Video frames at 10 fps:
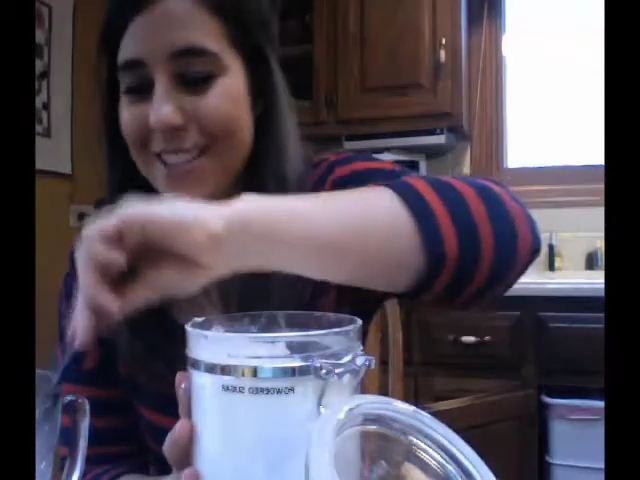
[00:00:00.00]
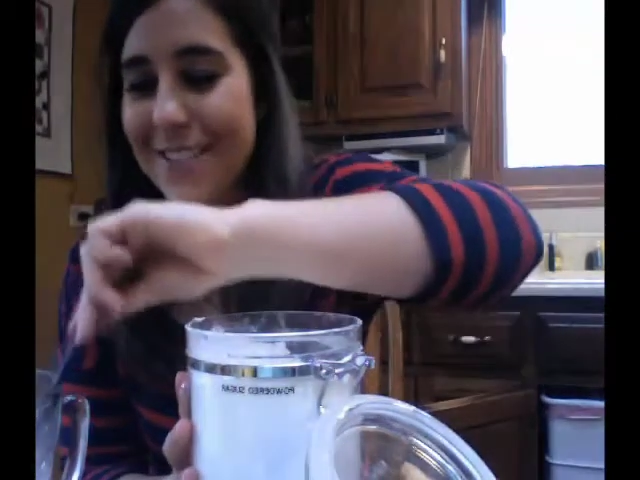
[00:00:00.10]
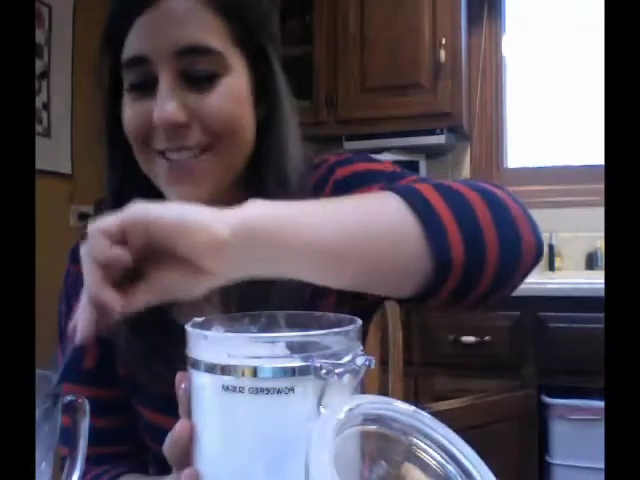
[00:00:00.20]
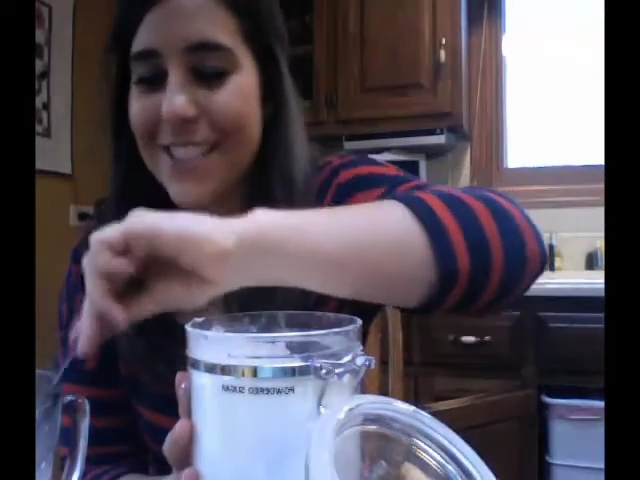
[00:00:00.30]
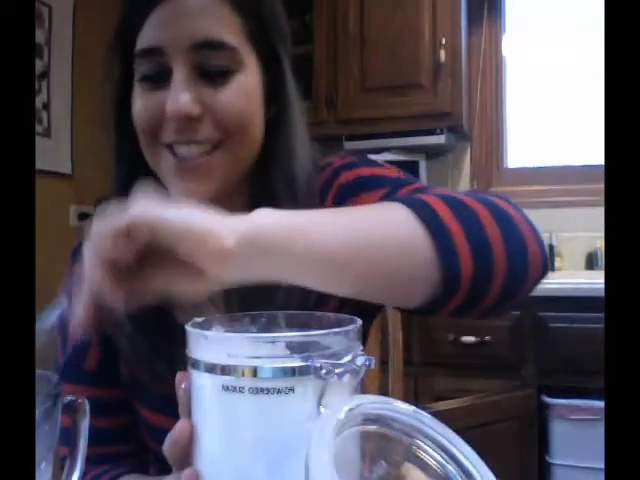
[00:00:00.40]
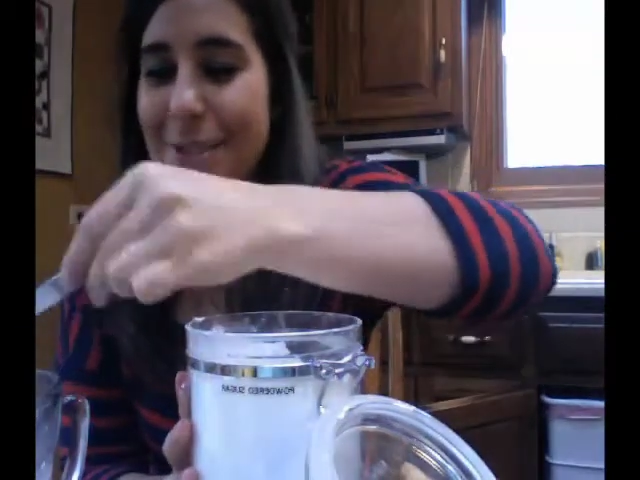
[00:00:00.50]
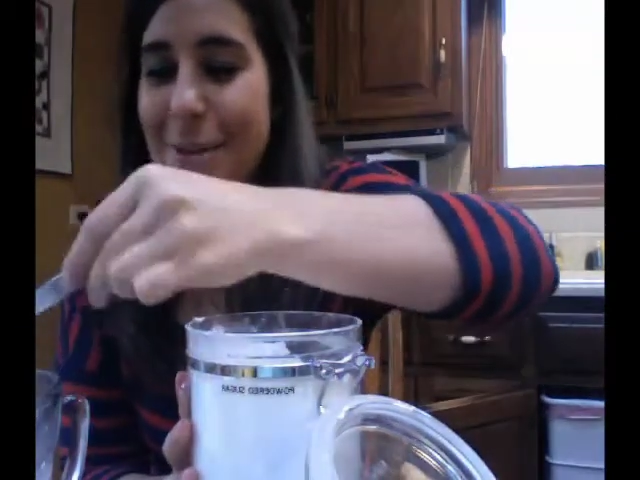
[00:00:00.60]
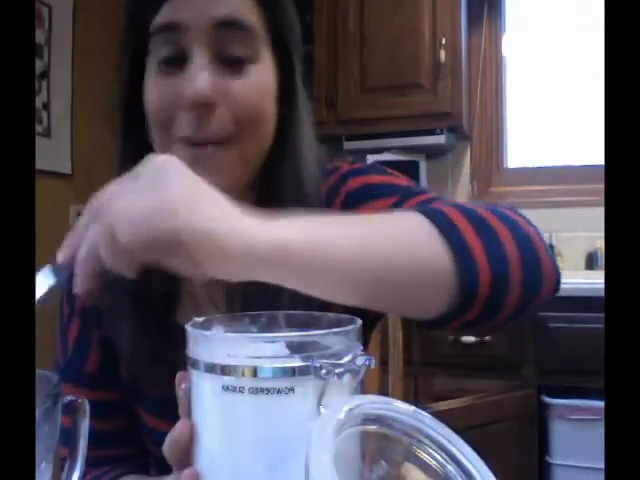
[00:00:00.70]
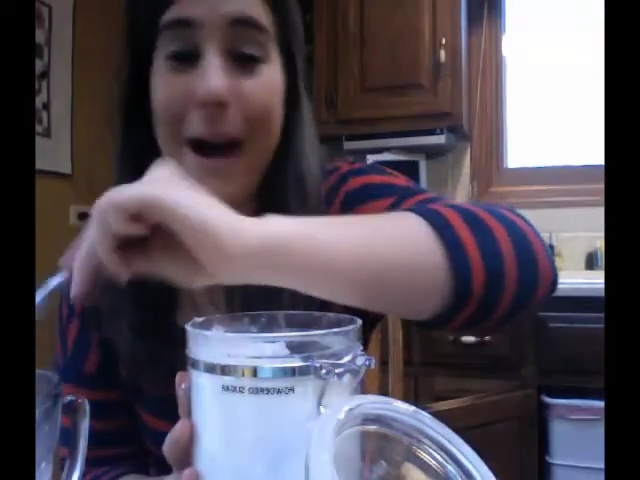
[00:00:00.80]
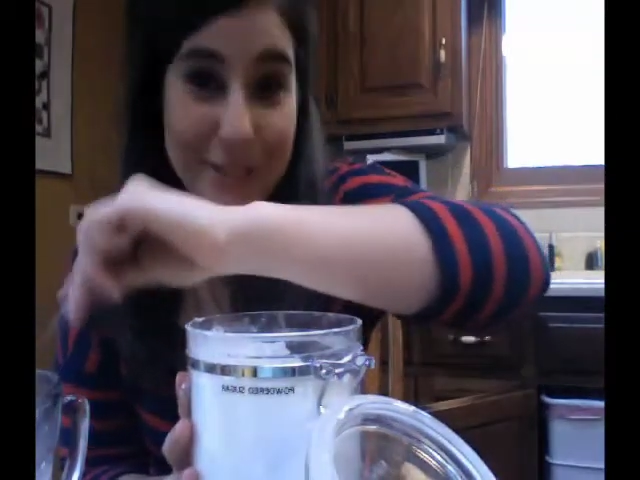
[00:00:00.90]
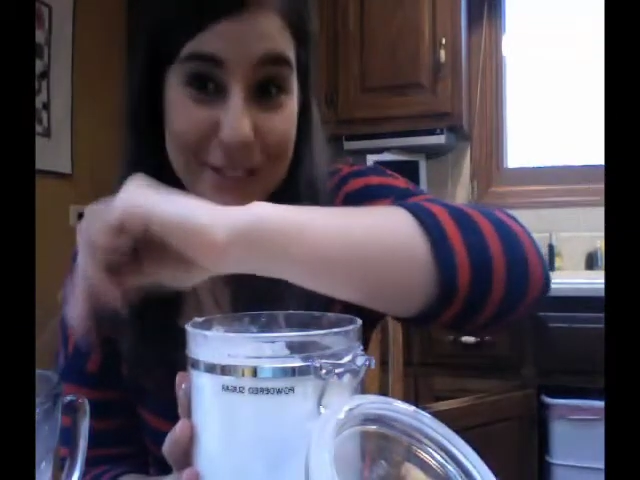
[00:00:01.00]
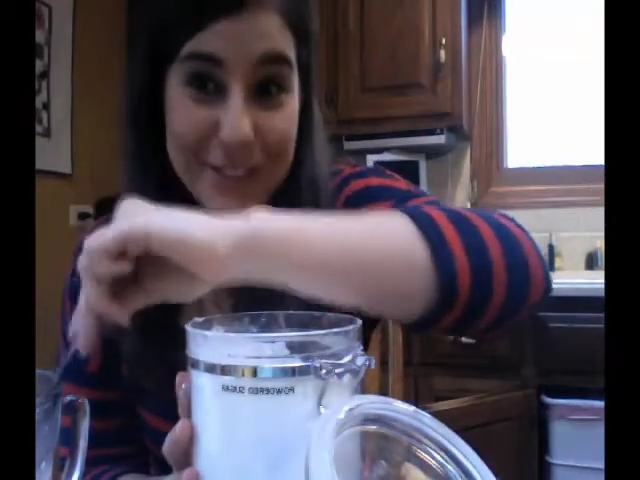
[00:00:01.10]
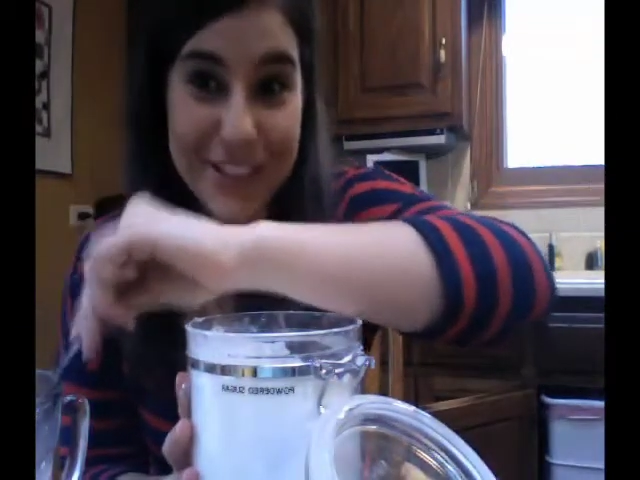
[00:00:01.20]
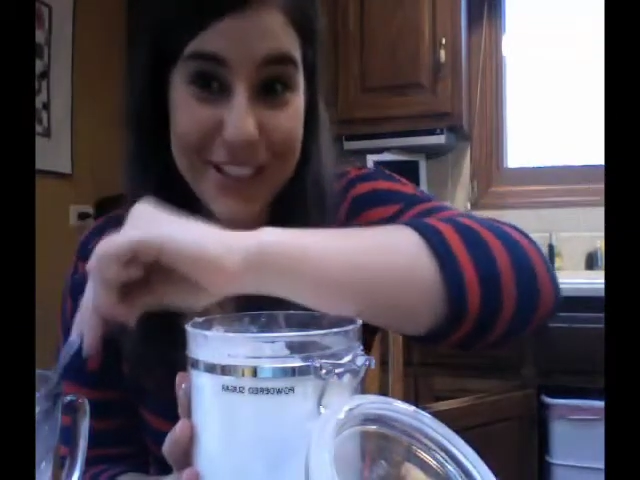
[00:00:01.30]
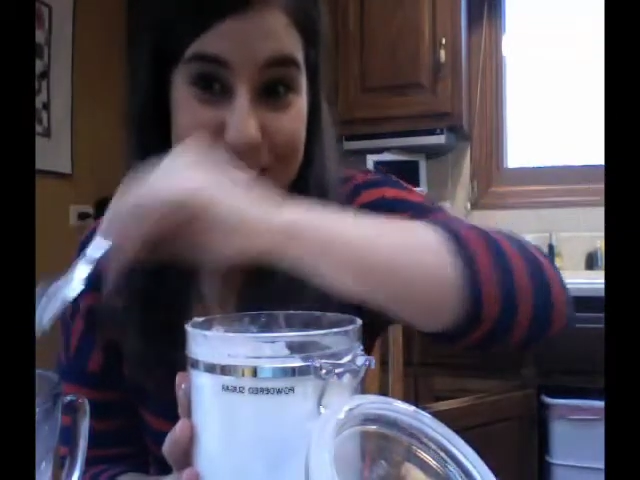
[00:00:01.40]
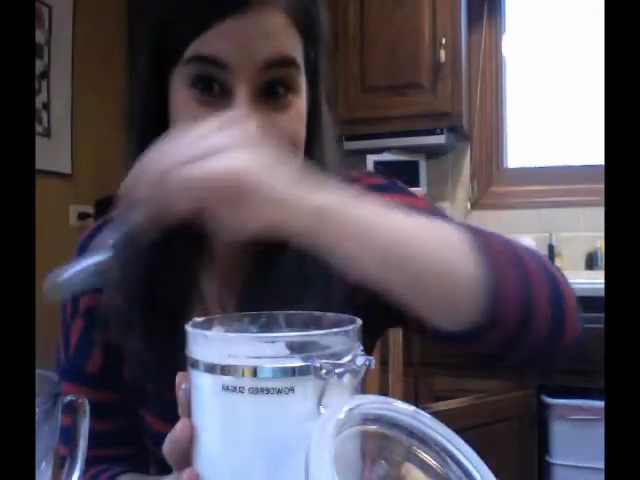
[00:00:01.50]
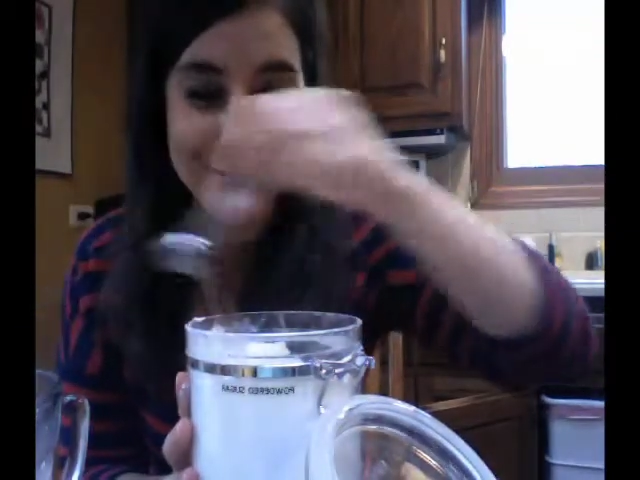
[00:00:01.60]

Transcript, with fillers: which is also powdered sugar,